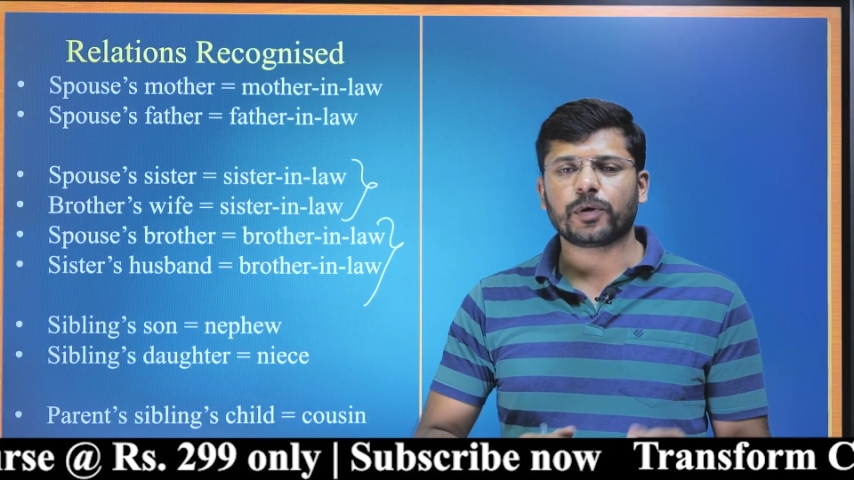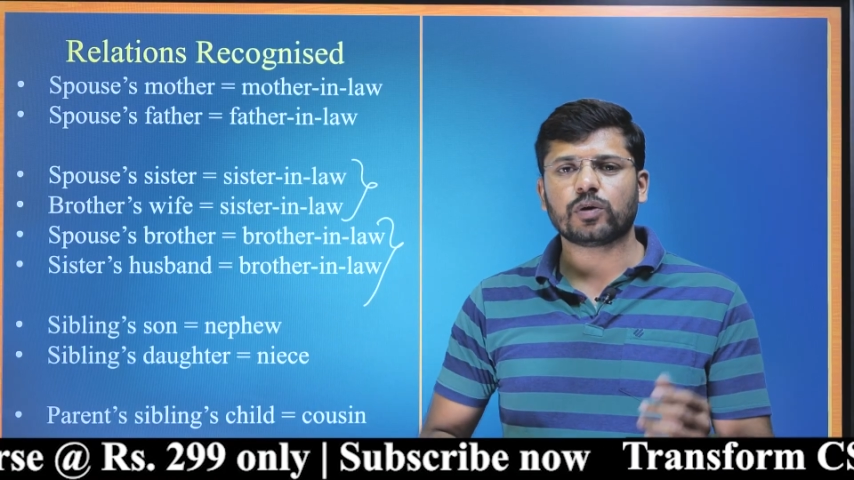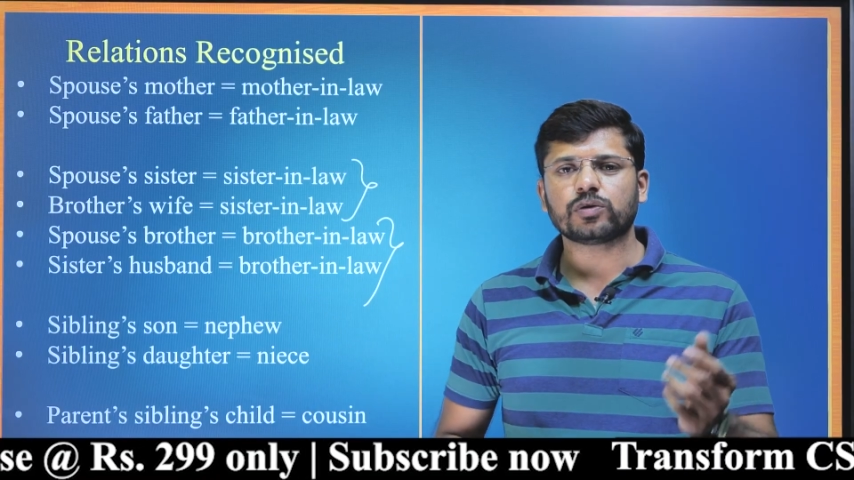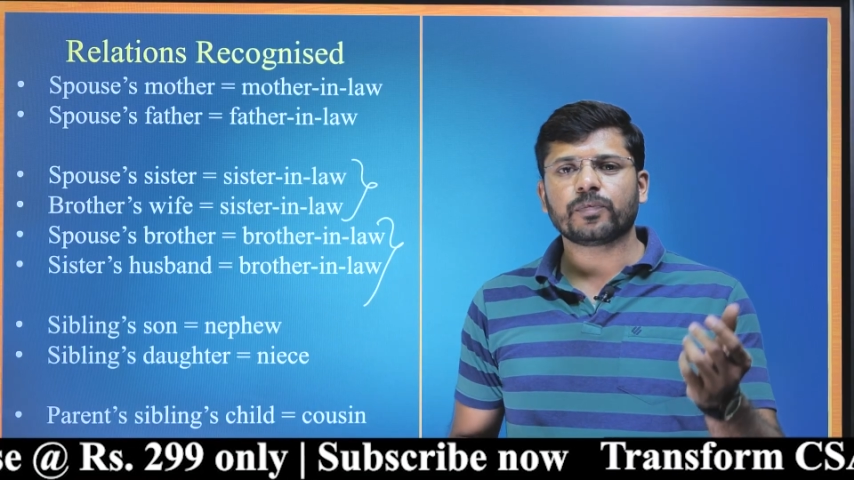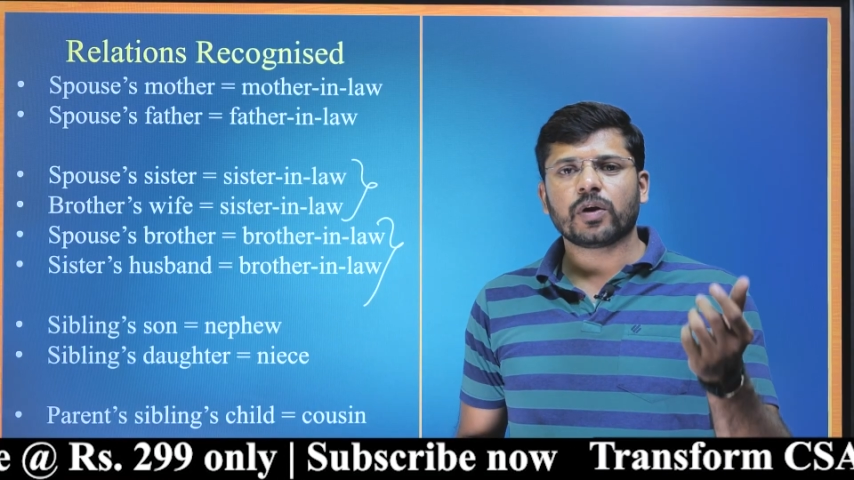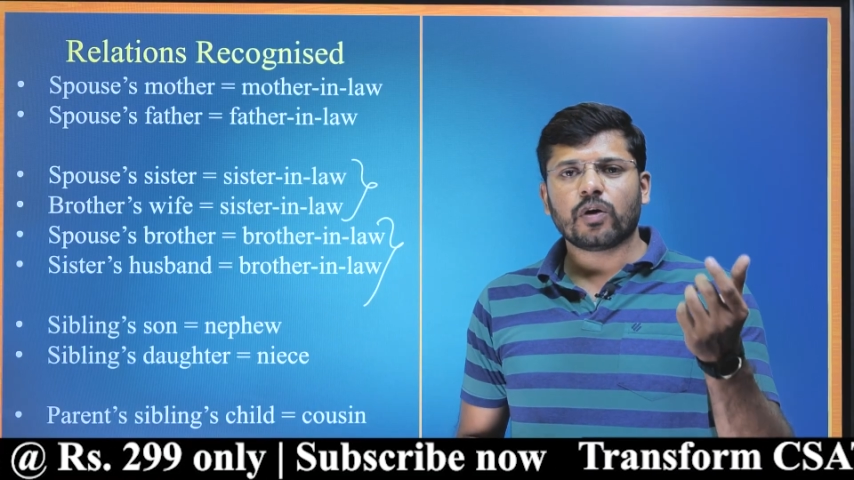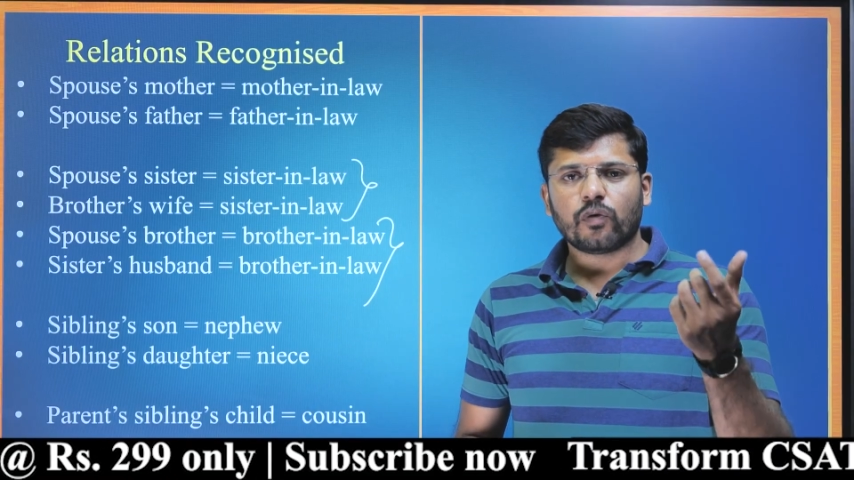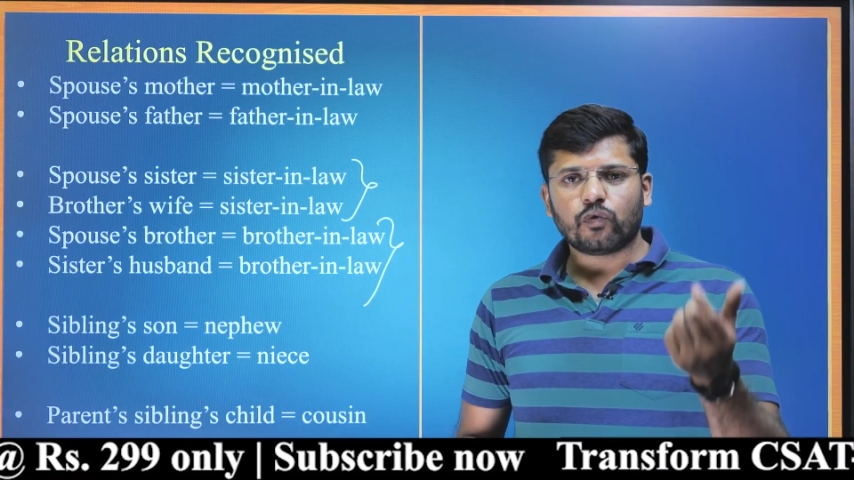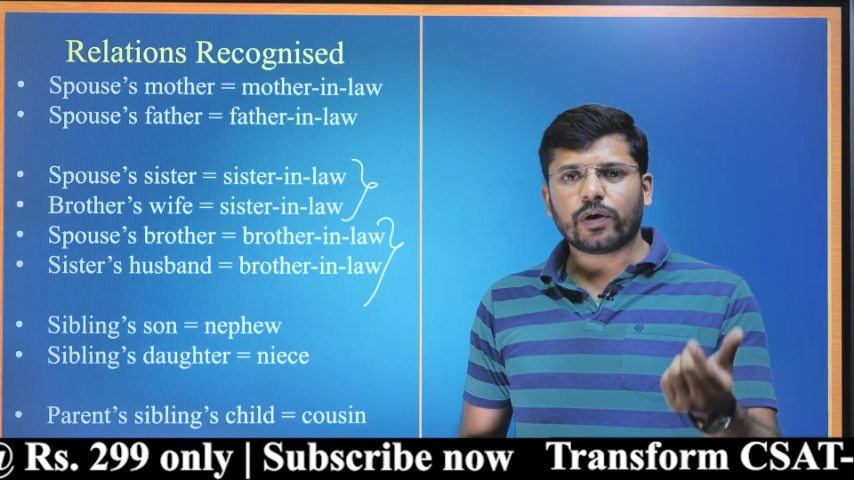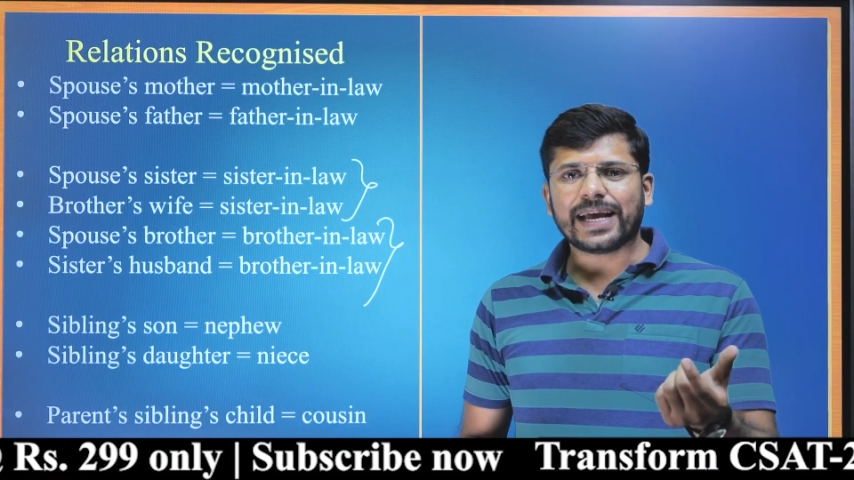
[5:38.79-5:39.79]
Because
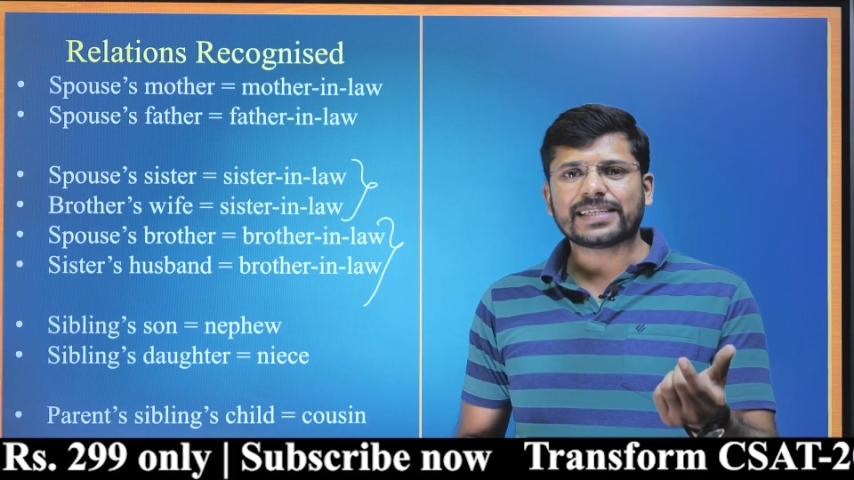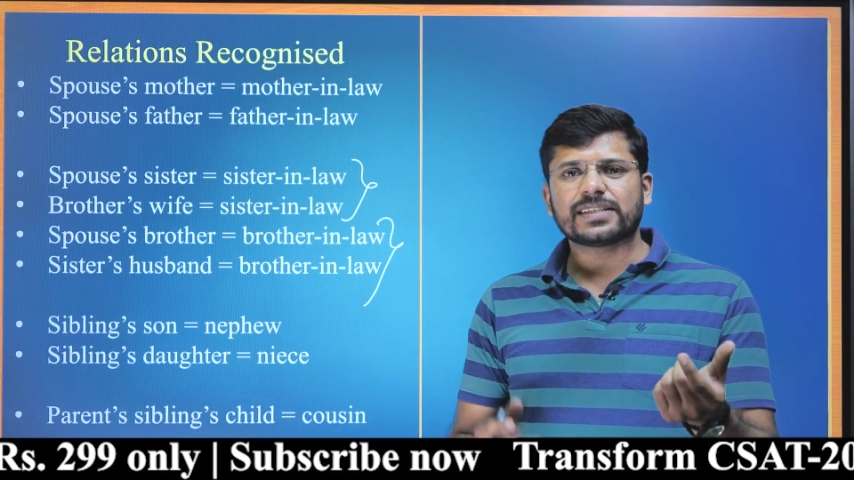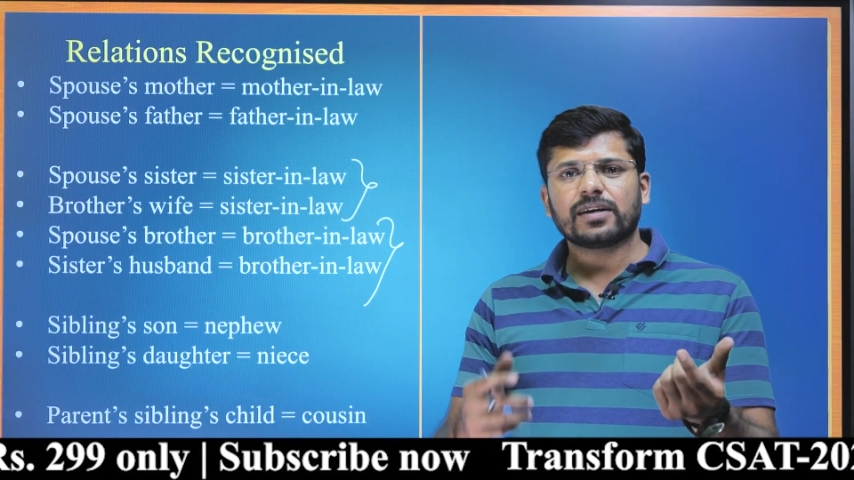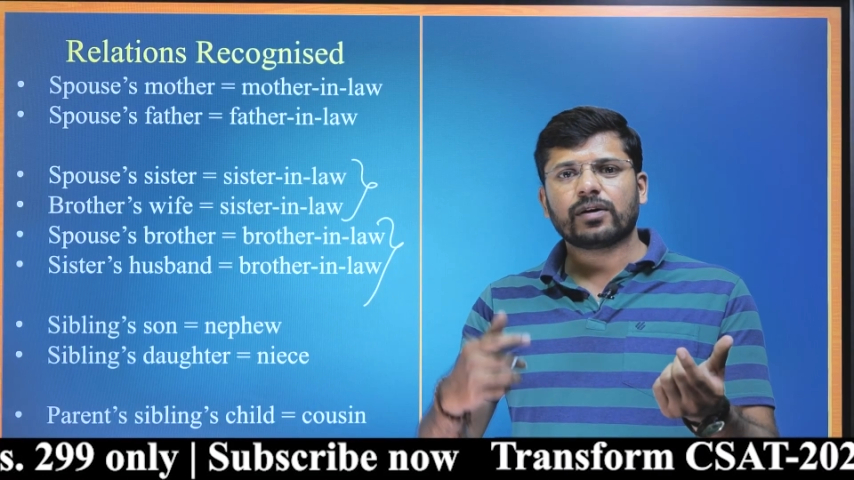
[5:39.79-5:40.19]
for X,